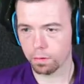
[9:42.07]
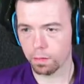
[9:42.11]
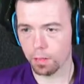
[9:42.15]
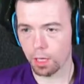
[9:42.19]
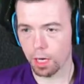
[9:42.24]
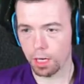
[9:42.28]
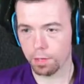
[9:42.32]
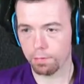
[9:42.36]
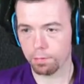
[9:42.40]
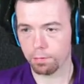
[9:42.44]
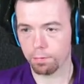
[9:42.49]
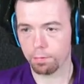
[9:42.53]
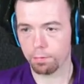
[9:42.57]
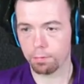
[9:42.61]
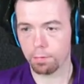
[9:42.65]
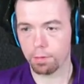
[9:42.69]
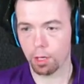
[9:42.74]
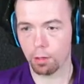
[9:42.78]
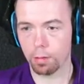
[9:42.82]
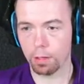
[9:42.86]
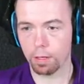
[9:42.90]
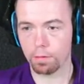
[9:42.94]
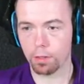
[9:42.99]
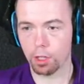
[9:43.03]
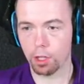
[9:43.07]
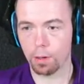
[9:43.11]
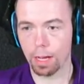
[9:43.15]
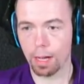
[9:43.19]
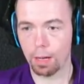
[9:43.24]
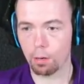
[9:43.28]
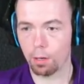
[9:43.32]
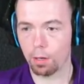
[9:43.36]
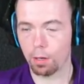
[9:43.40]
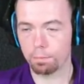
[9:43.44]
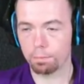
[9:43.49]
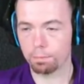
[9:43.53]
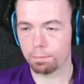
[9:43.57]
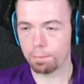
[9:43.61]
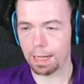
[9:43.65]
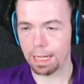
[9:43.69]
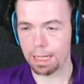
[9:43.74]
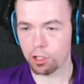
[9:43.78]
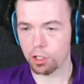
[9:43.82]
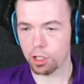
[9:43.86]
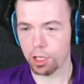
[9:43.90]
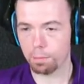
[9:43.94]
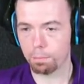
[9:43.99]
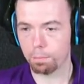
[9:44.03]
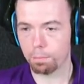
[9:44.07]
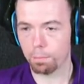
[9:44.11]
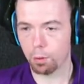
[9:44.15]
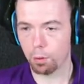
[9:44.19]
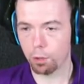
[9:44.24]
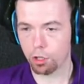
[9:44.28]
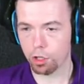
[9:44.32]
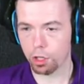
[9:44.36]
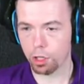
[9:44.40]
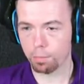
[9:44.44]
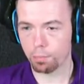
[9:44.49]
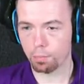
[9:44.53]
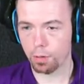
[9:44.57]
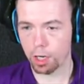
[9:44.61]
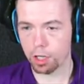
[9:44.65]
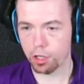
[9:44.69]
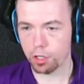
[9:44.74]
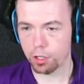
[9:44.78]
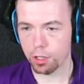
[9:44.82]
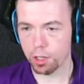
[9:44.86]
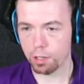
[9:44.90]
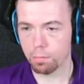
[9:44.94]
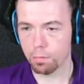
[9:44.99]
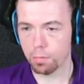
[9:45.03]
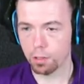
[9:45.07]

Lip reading: I don't even know how I actually pressured him.